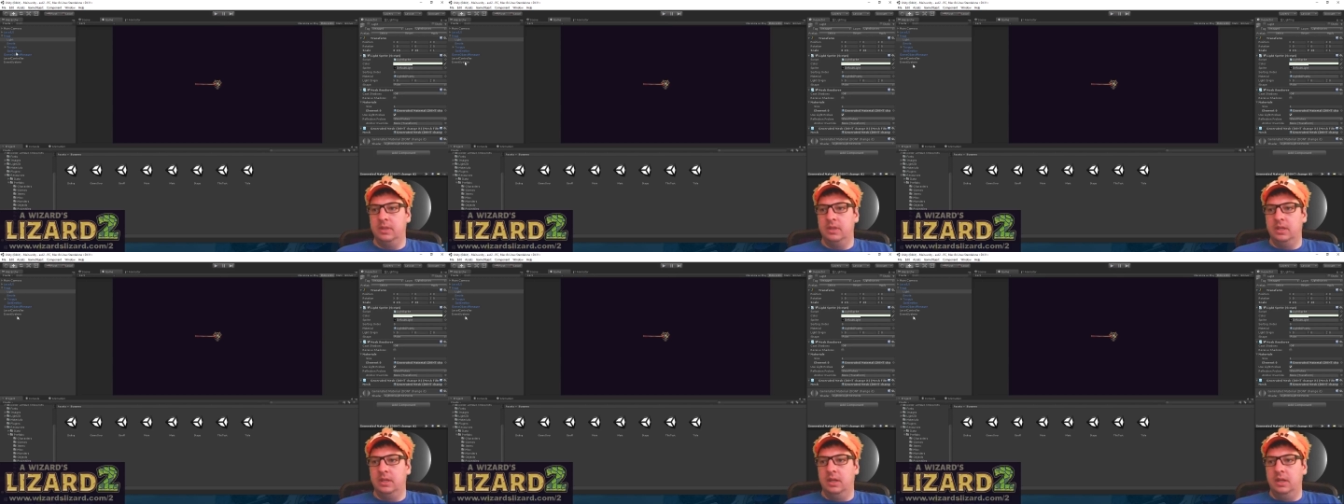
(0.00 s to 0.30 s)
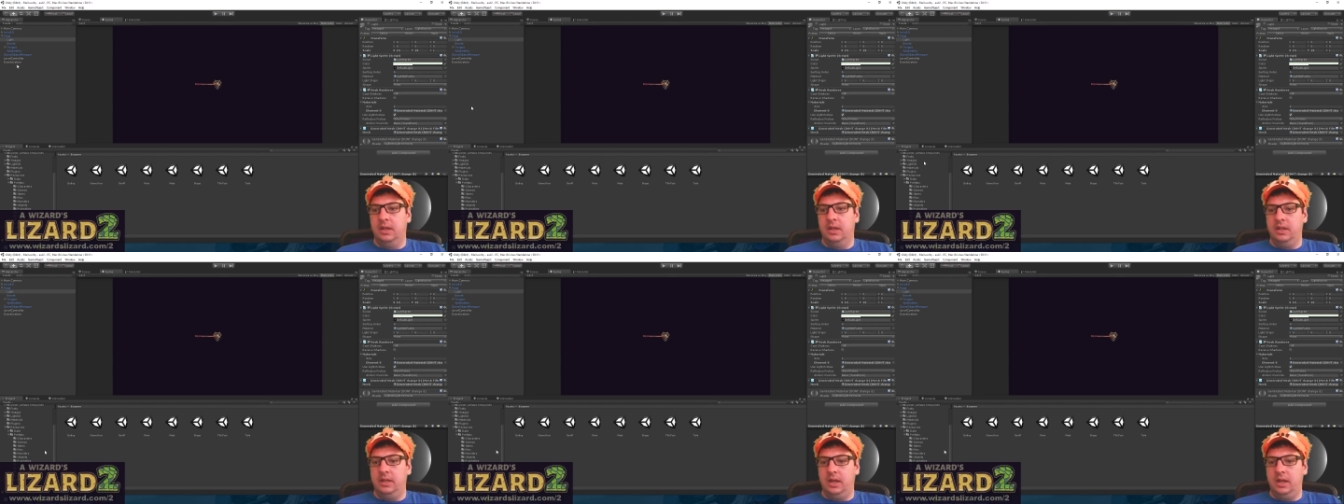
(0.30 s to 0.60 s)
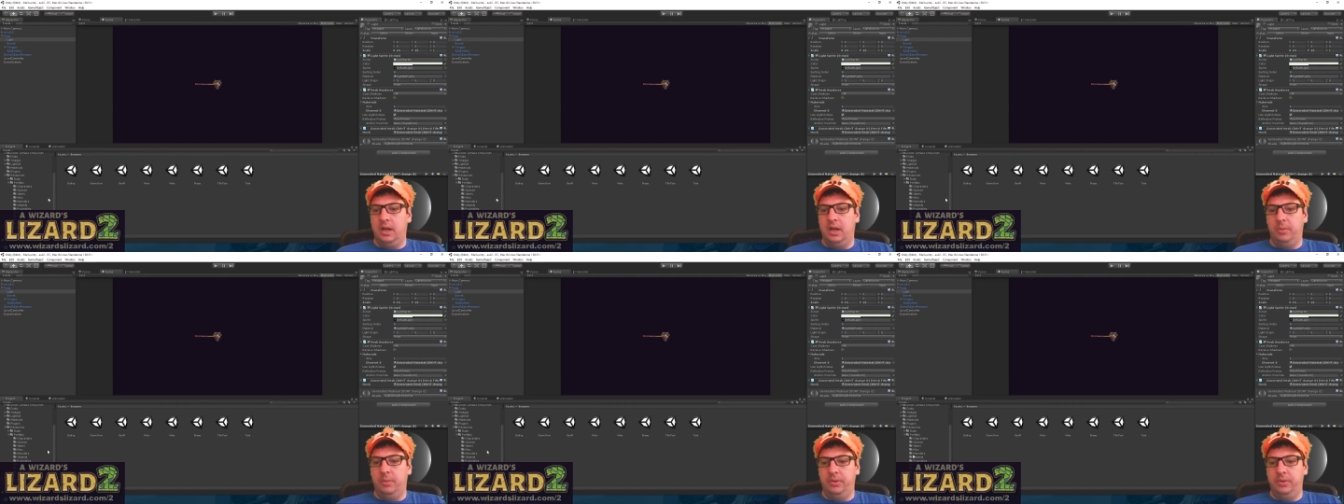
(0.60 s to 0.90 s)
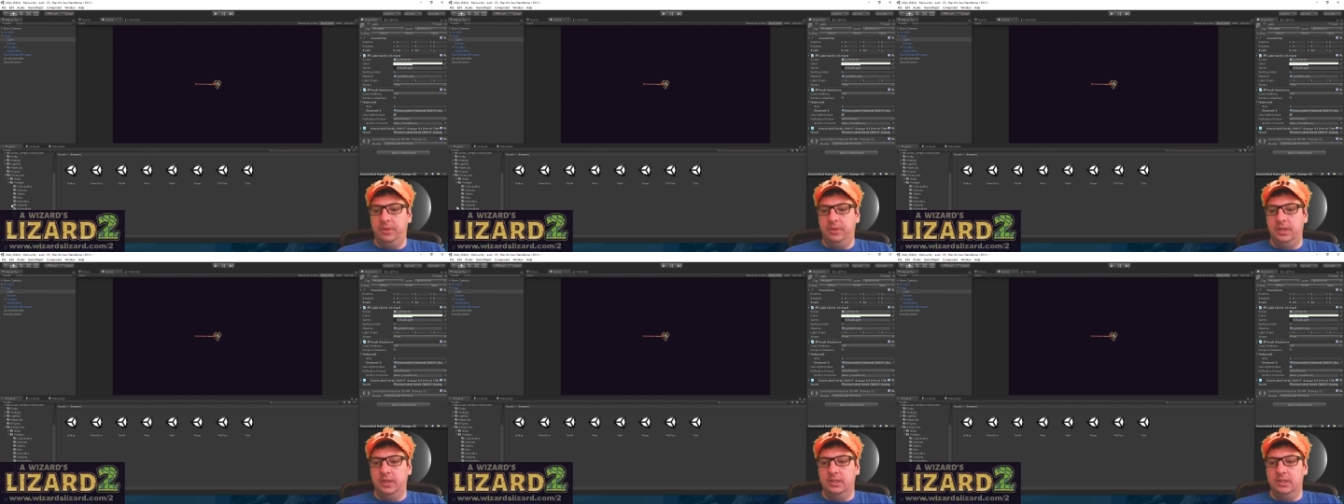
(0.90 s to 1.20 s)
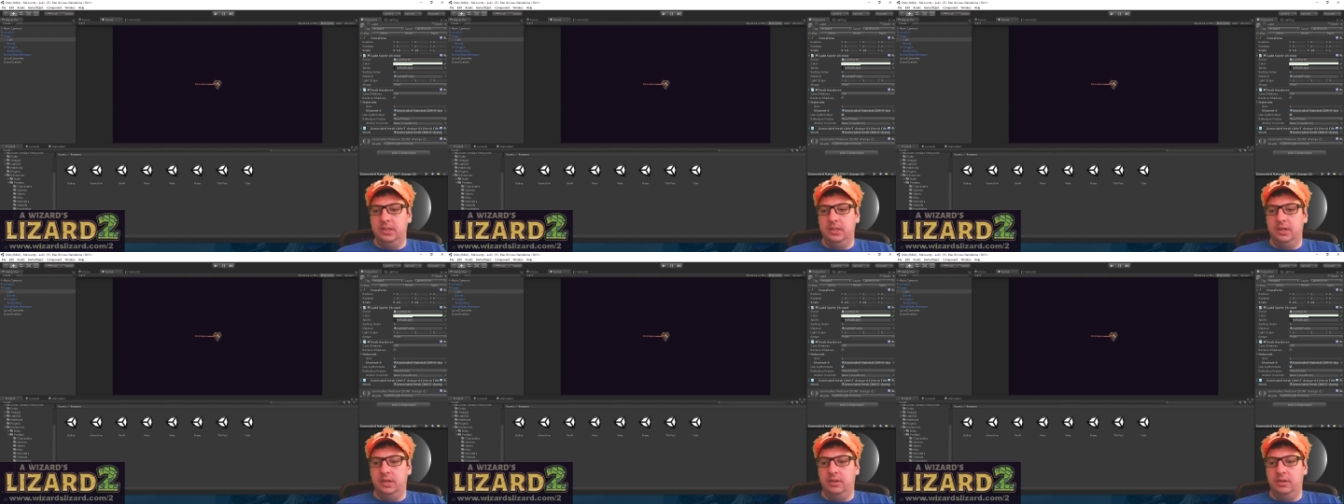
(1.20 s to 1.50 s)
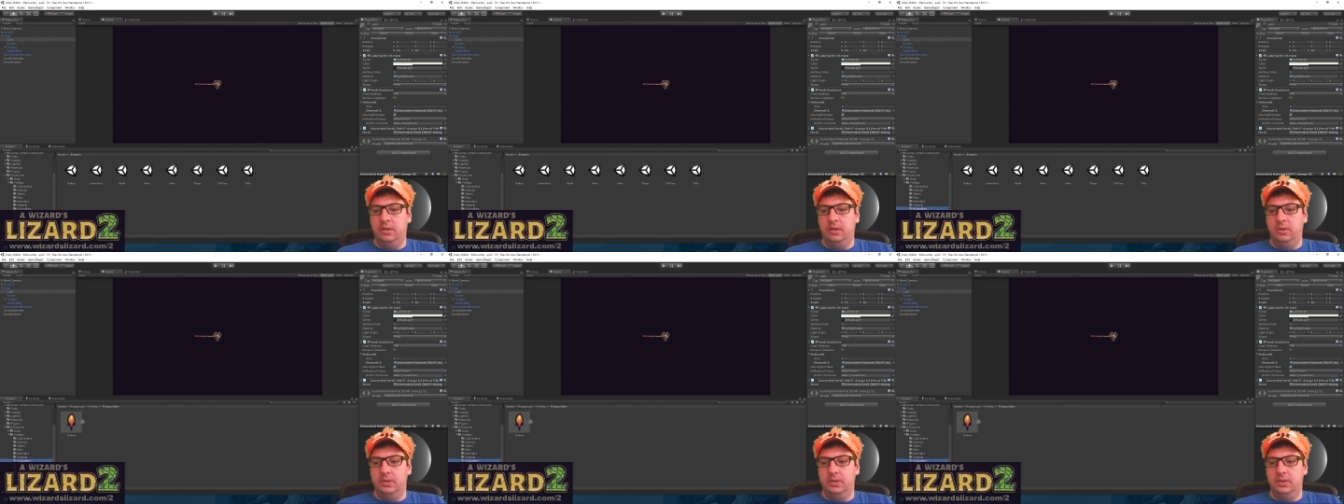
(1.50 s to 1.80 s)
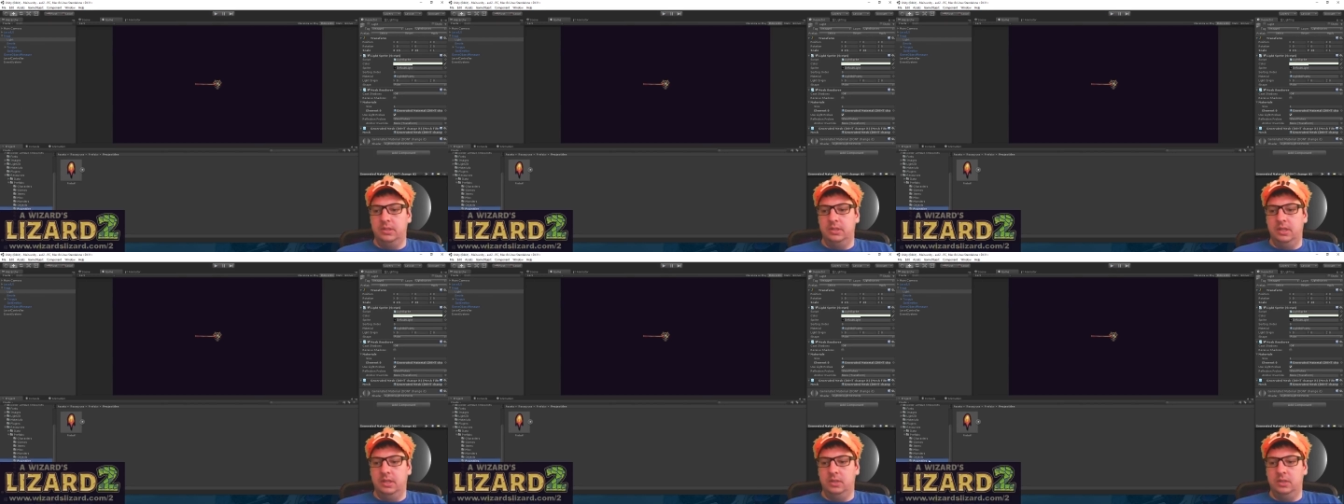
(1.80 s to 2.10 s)
I think a couple things here though
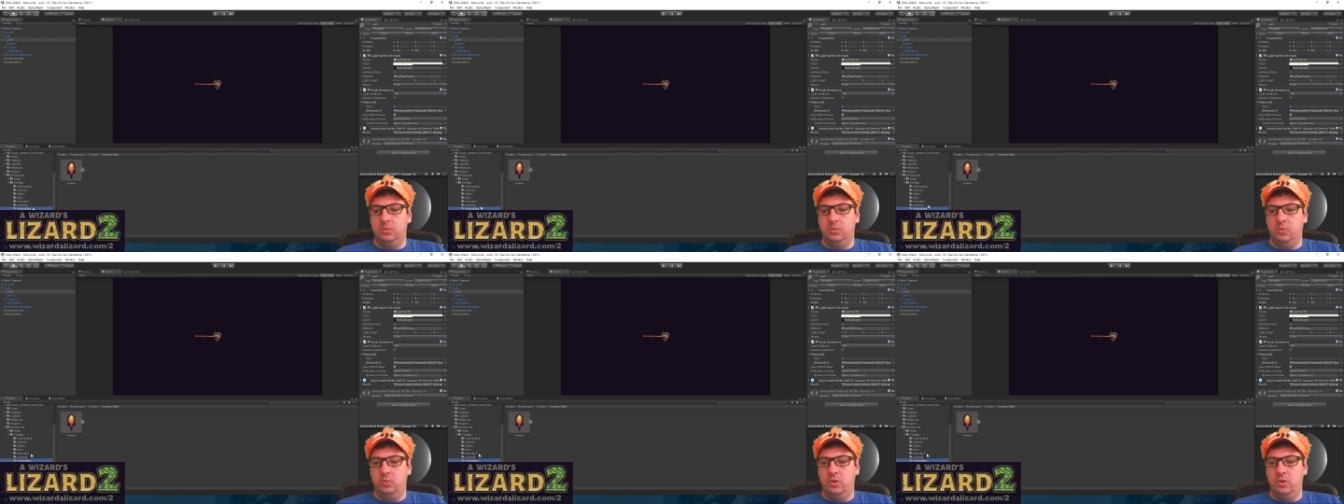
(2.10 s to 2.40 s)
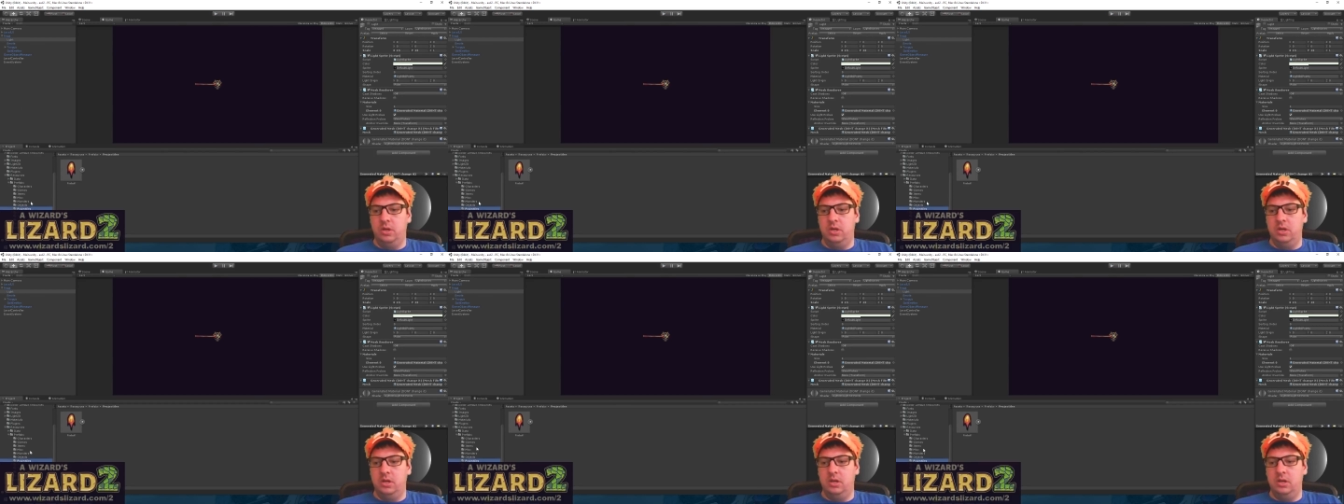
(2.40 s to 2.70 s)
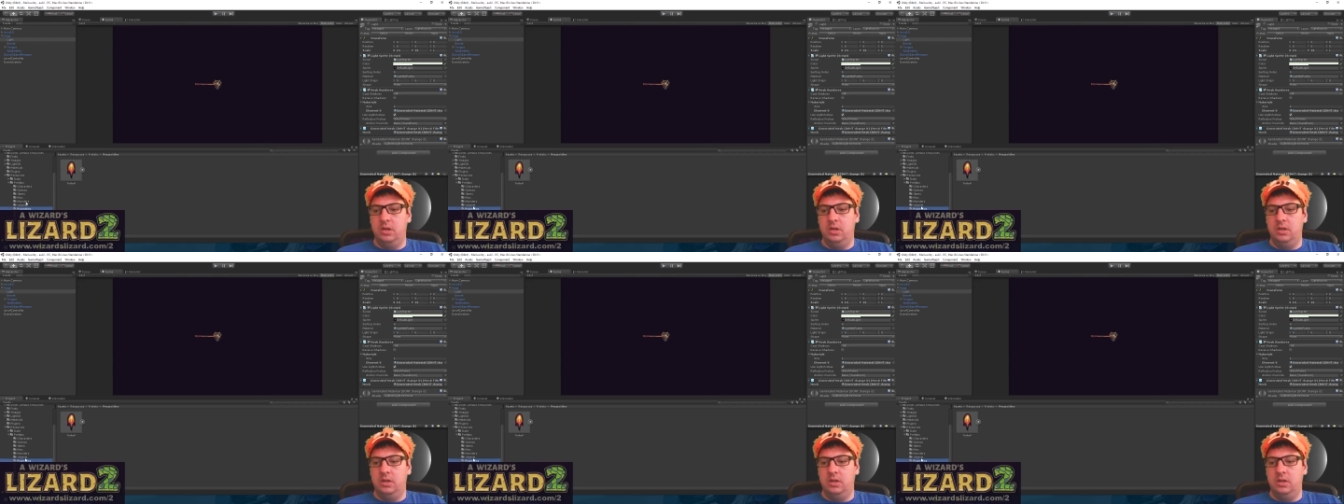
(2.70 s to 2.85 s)
is that one,